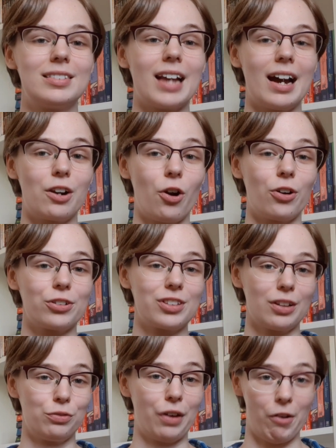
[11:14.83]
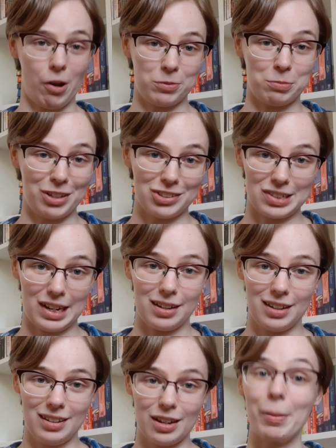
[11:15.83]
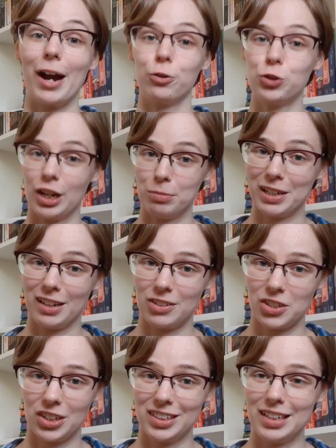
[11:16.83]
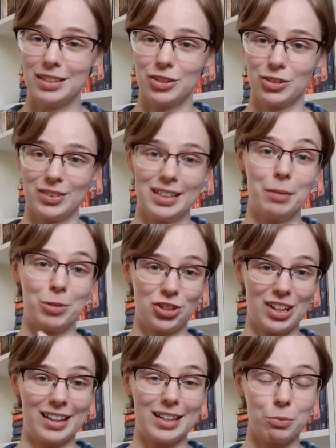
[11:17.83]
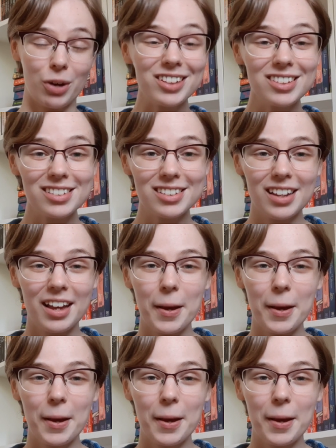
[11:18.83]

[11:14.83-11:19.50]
that are still very optimistic about shaping his son into the image that he wants.